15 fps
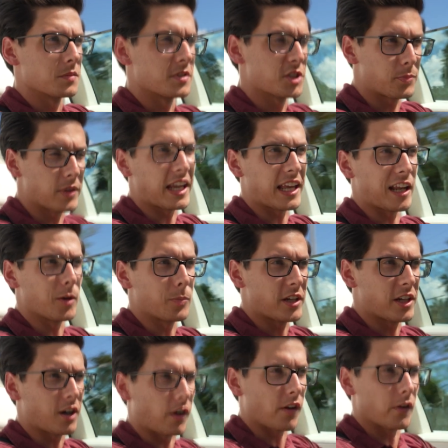This being an LP
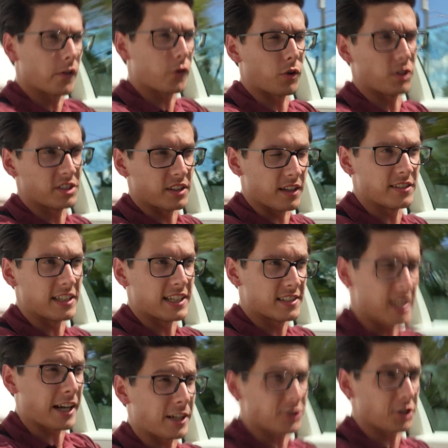car, though, of course, it is the
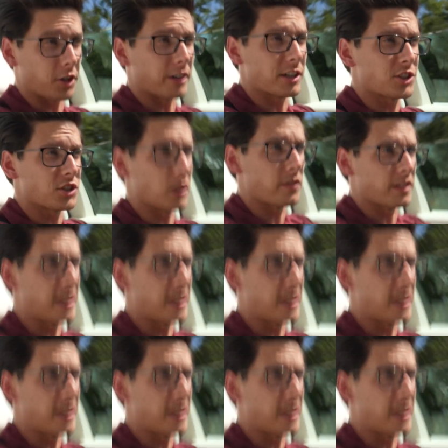second generation of the